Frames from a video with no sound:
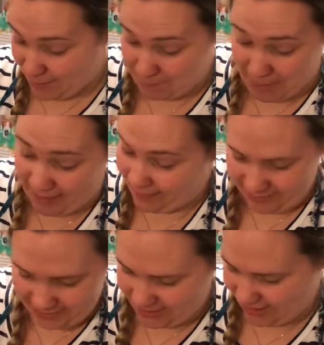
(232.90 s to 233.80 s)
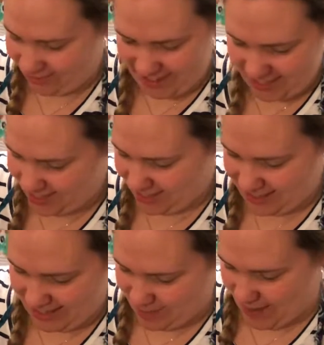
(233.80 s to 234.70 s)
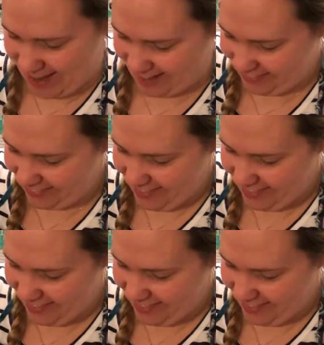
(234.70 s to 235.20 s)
butter to grease the pan.